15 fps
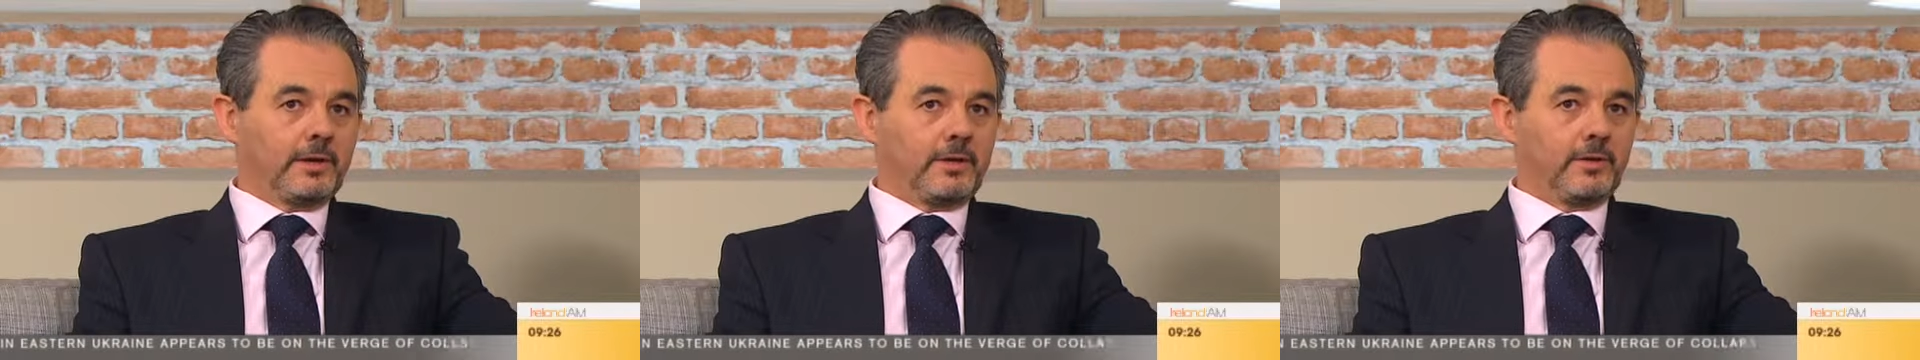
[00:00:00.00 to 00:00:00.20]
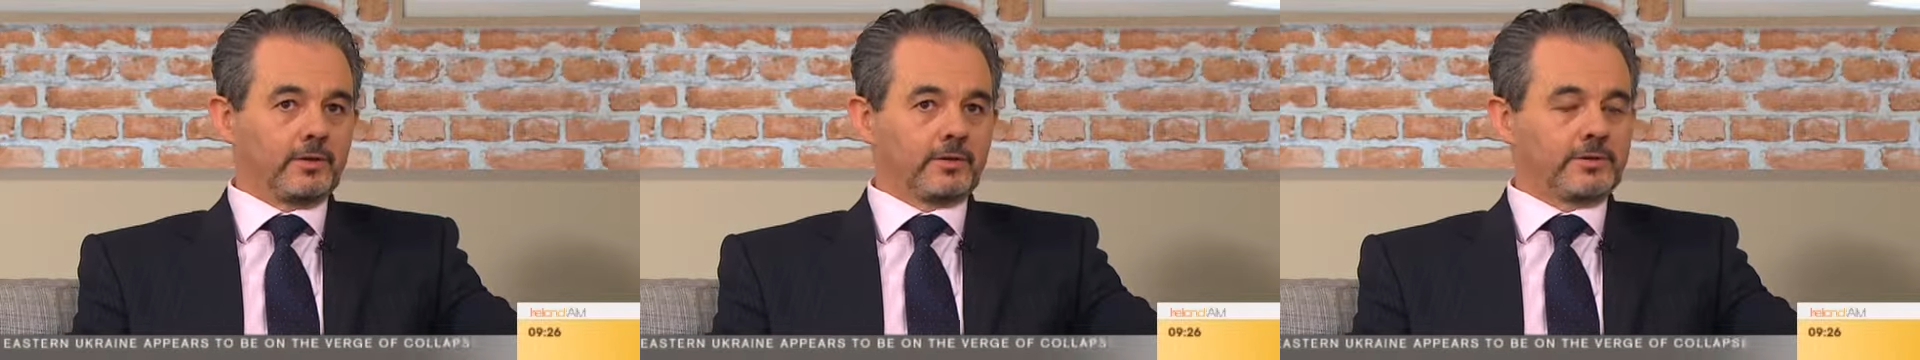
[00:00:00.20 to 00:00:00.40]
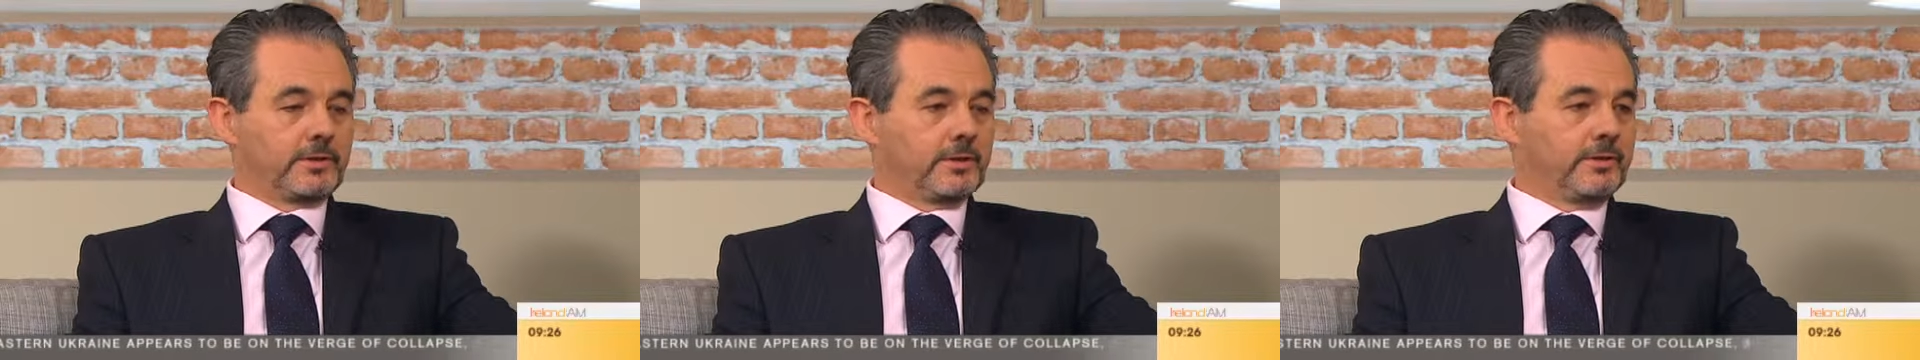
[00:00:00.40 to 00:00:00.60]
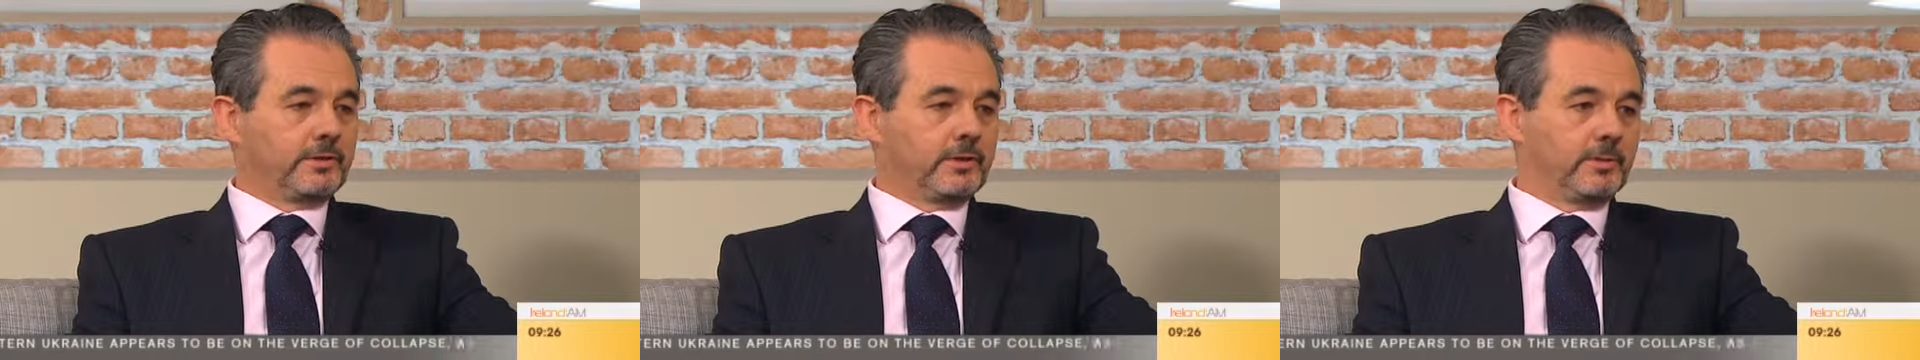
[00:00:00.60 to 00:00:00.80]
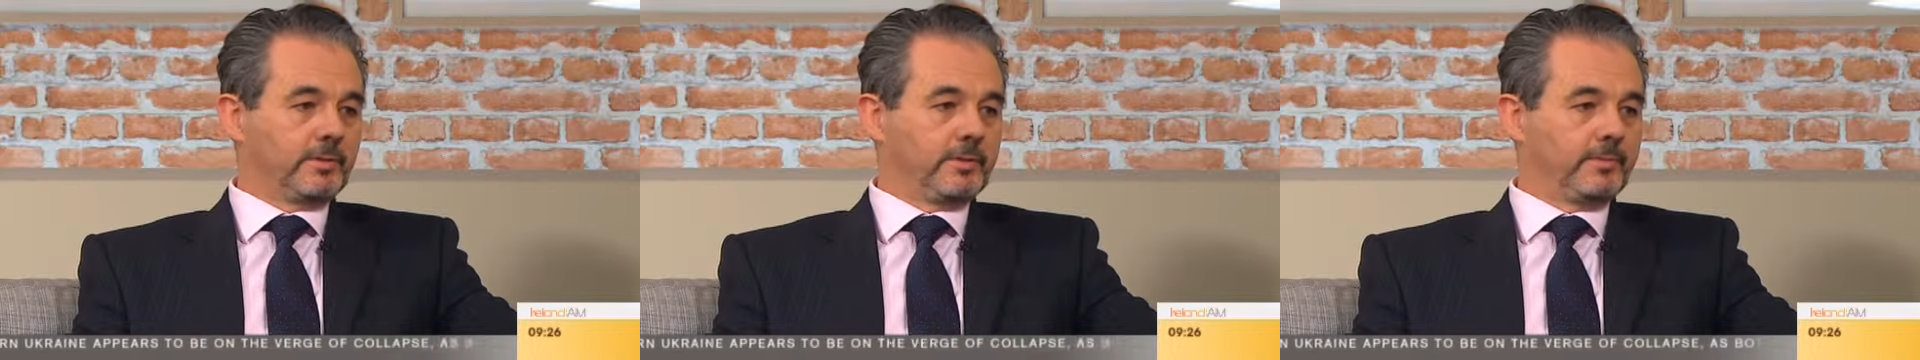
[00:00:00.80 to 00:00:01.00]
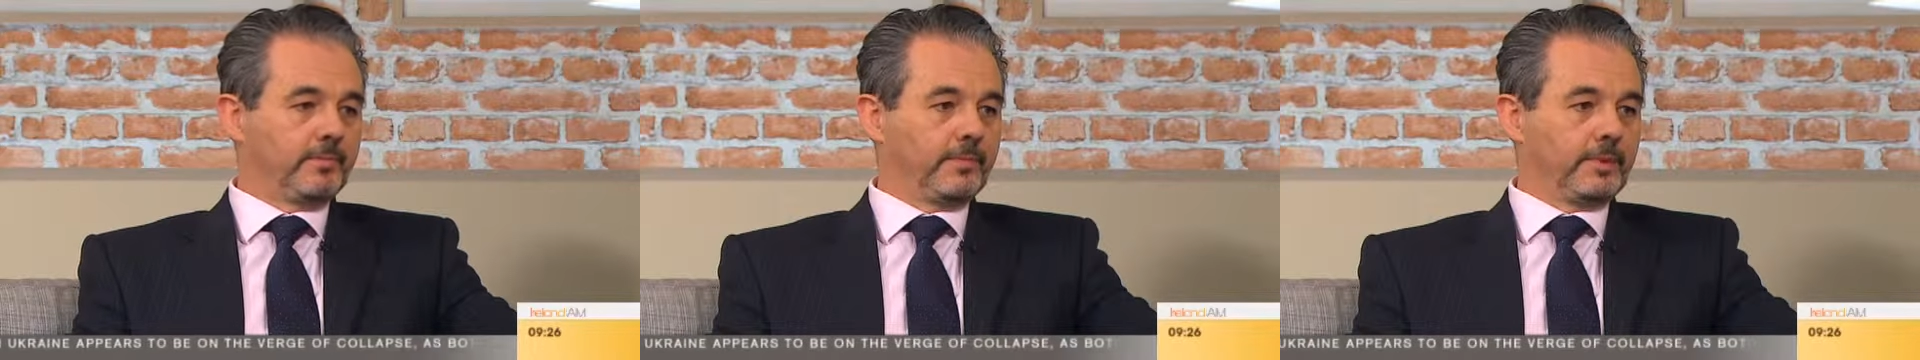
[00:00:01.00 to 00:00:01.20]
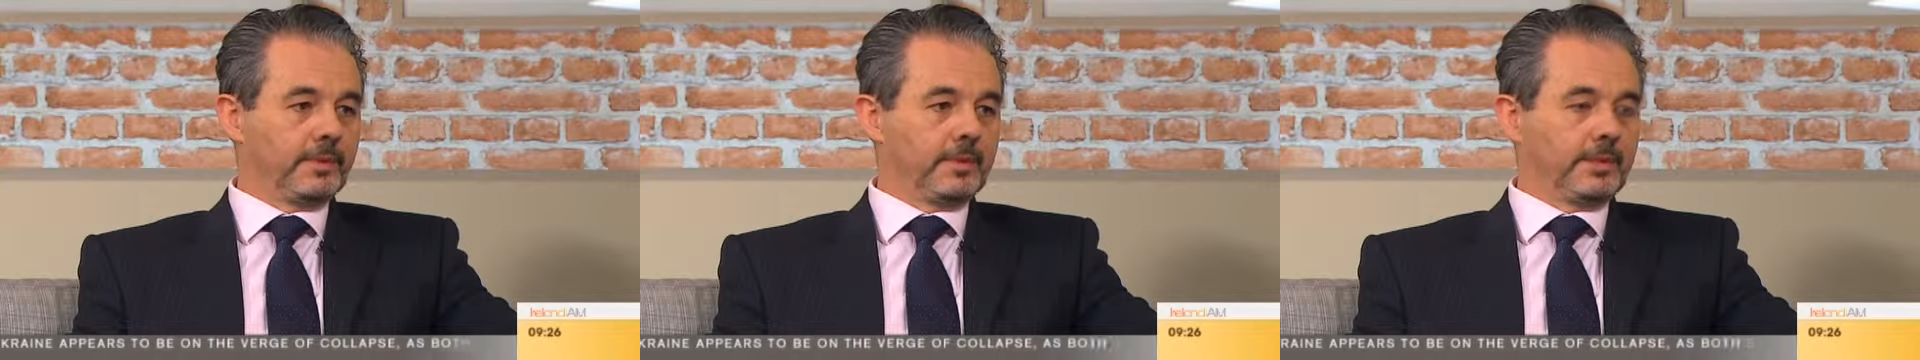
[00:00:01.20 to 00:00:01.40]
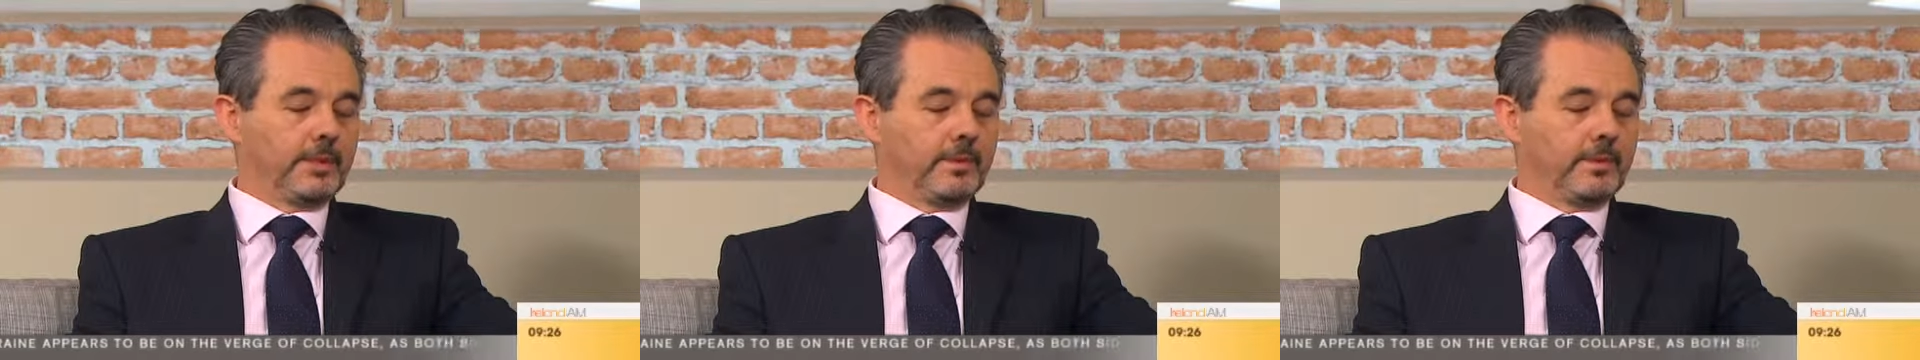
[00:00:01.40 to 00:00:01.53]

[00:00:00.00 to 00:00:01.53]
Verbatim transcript: Northside Dub, okay.